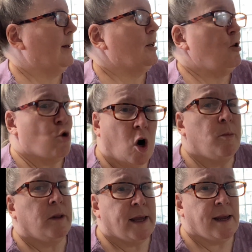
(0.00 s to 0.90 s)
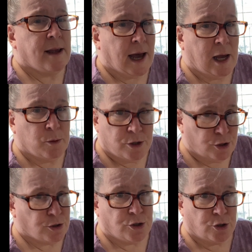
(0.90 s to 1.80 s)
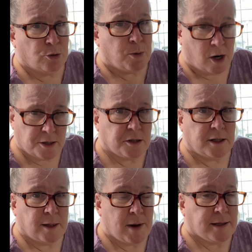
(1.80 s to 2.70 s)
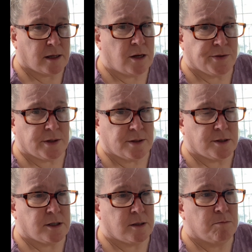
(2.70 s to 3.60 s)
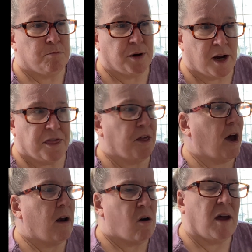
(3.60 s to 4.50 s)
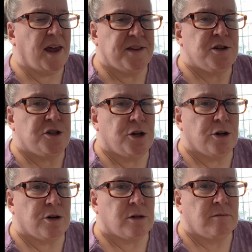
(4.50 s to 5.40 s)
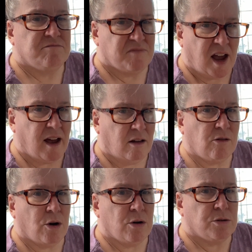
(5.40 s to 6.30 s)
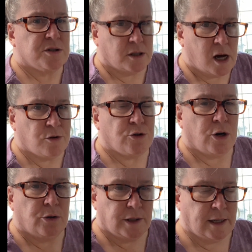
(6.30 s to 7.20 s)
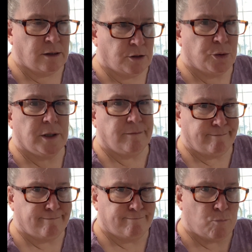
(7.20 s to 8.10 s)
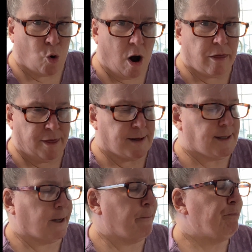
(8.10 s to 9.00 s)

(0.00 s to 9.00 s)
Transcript: Normally, I would just do parsley in my salsas, but I thought, okay, this year I'll grow cilantro and do it more authentic.